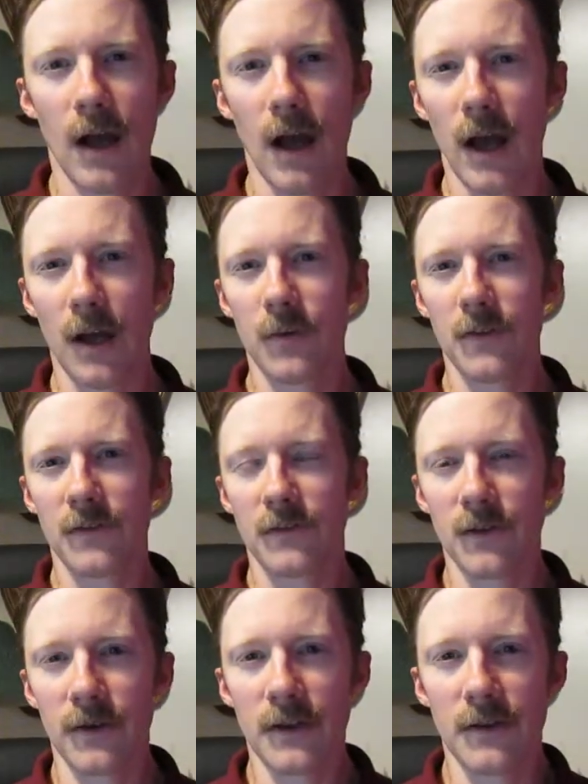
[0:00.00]
I was
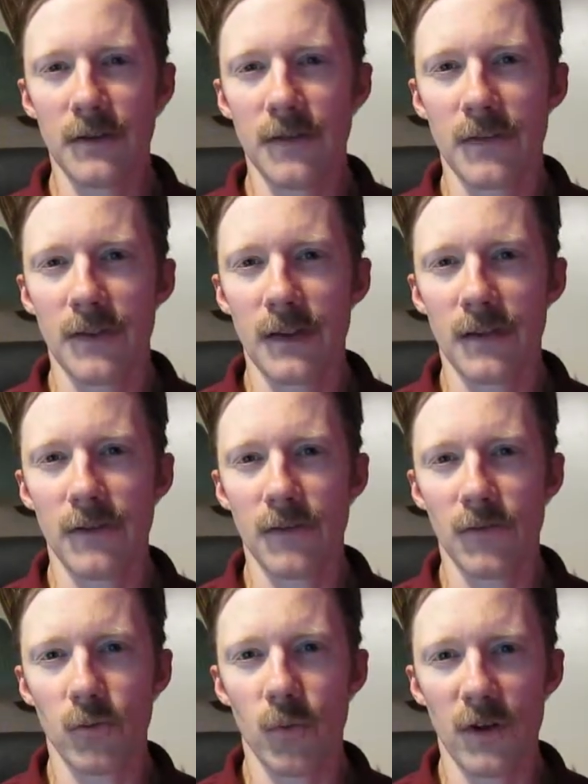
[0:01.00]
starting to think
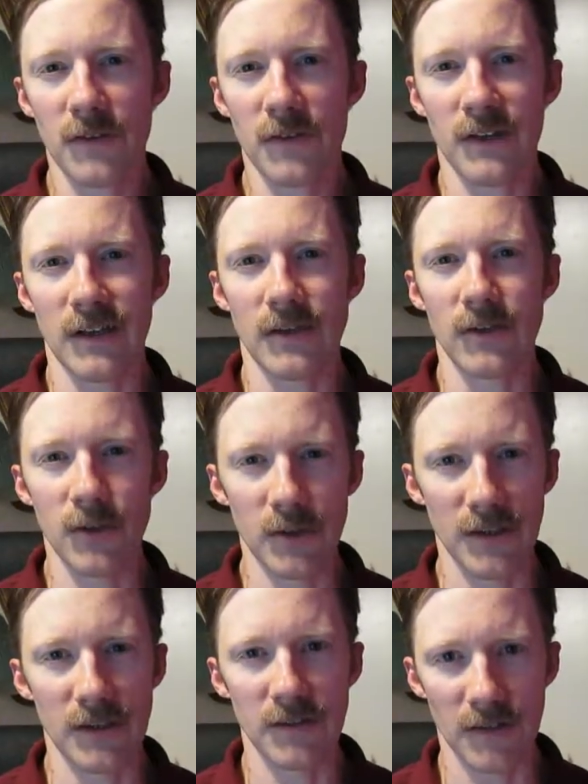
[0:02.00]
this wasn't a good
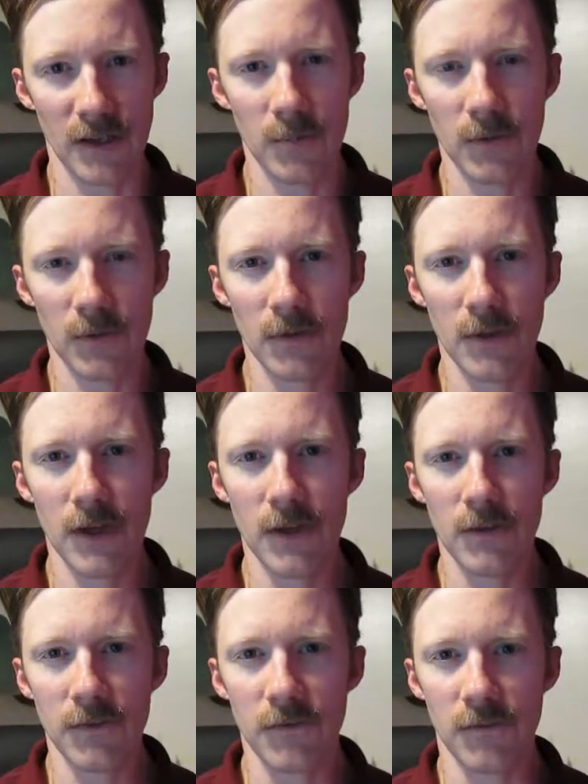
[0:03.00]
example.
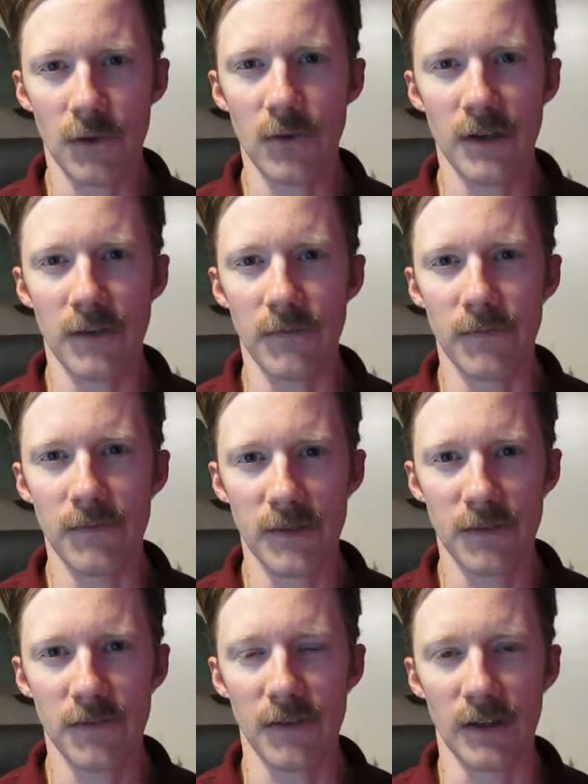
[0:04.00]
So
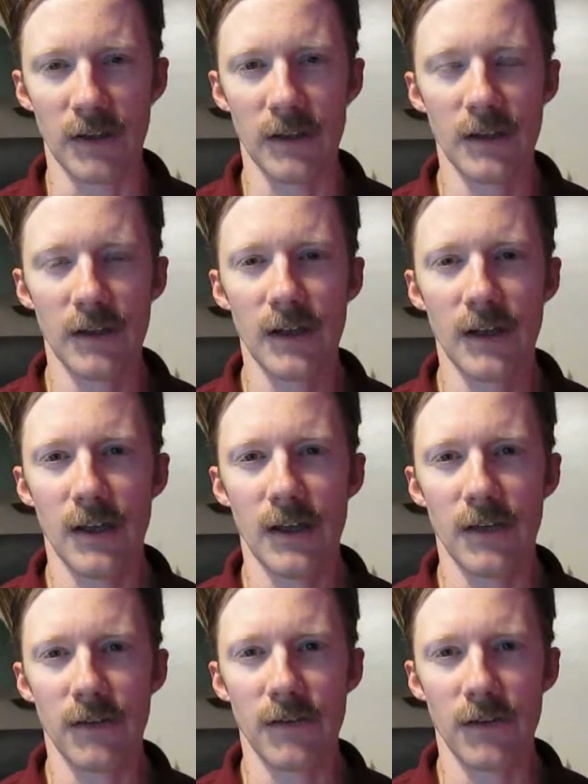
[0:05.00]
convincing
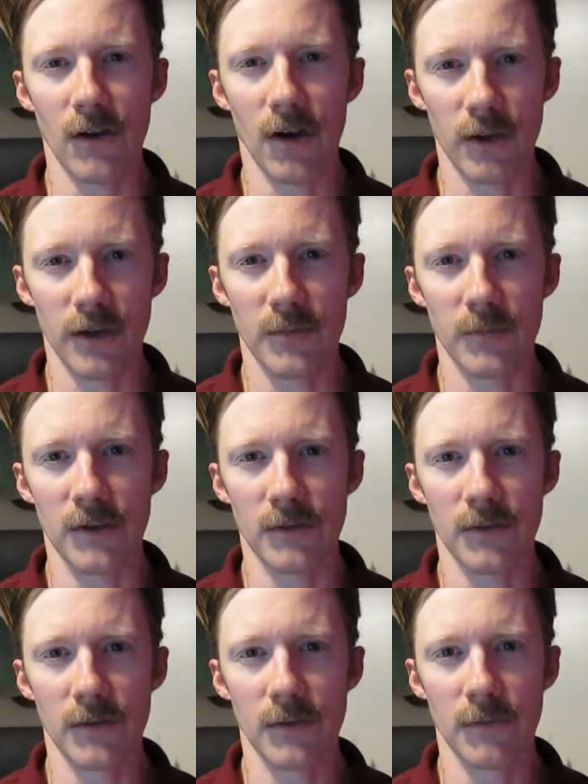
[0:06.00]
is the
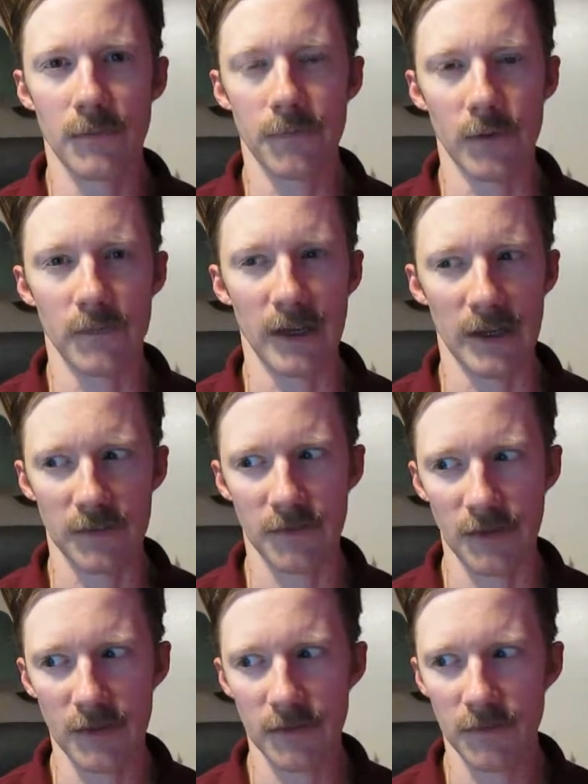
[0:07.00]
argument for
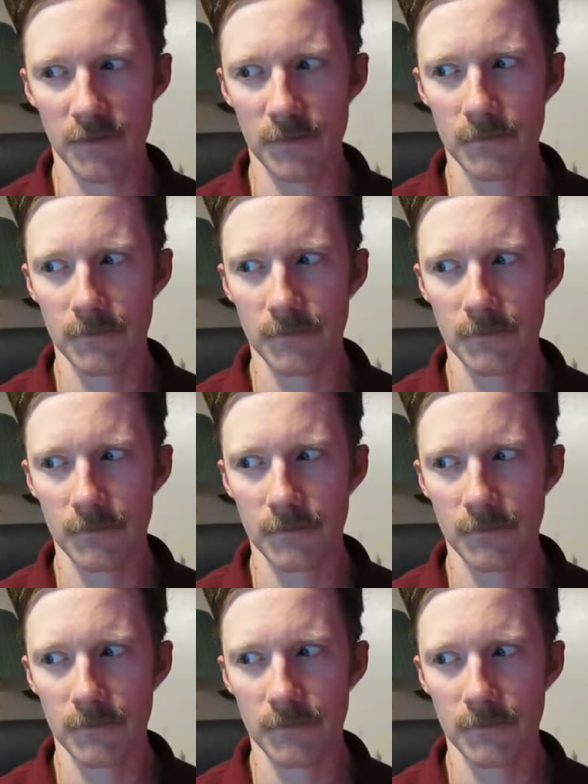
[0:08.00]
vaccines.